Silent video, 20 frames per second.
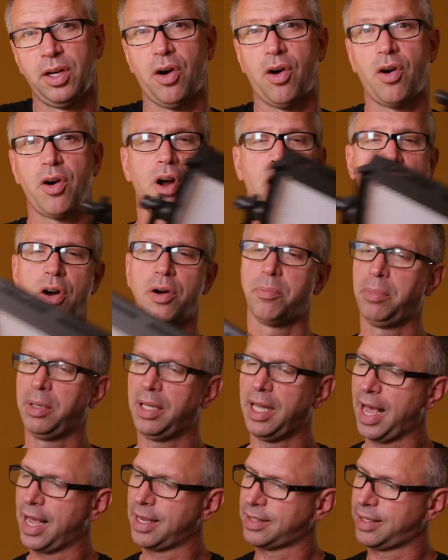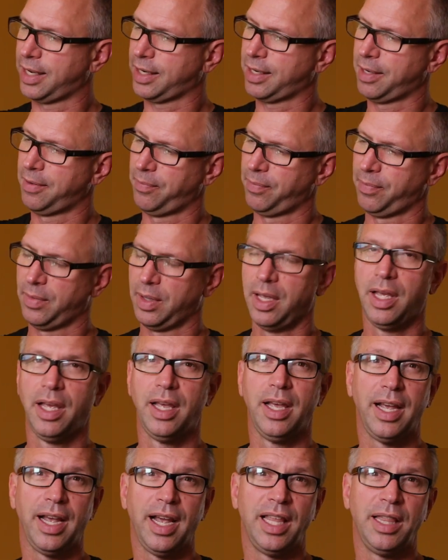or hard plastic,
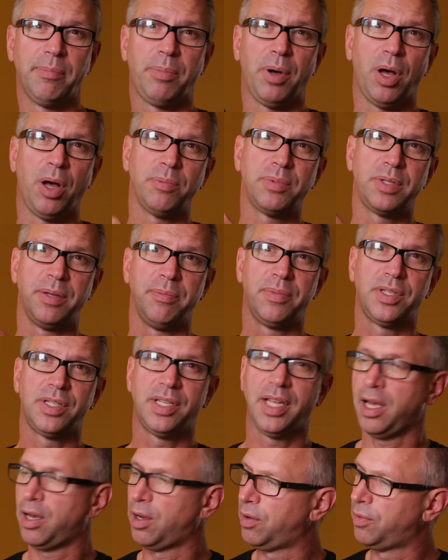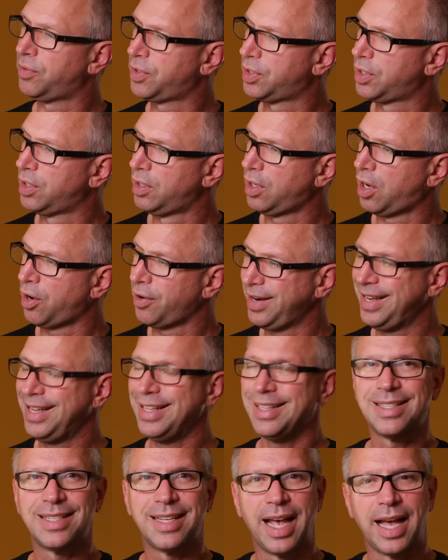and the bulbs themselves are
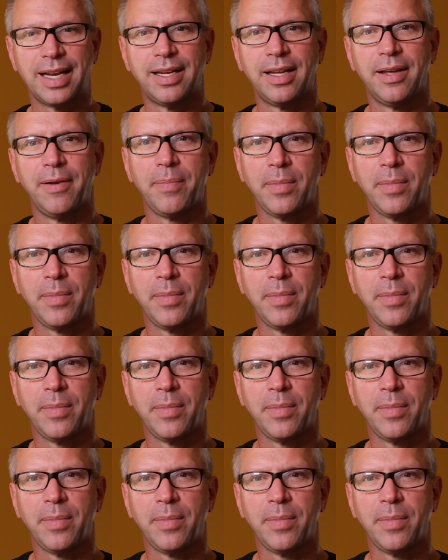inset,